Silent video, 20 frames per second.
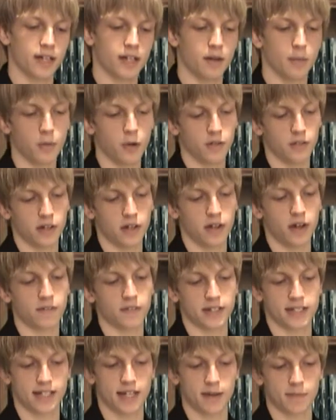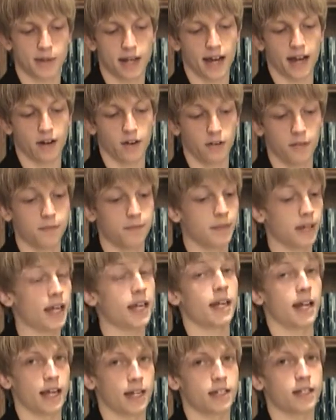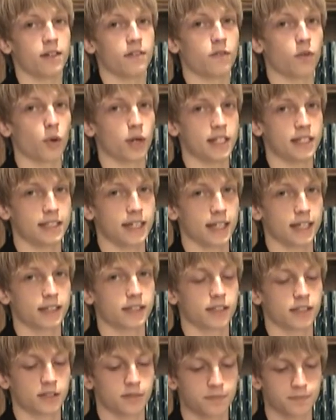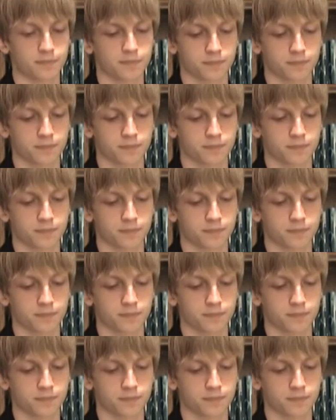in a movie of the same title in 1946.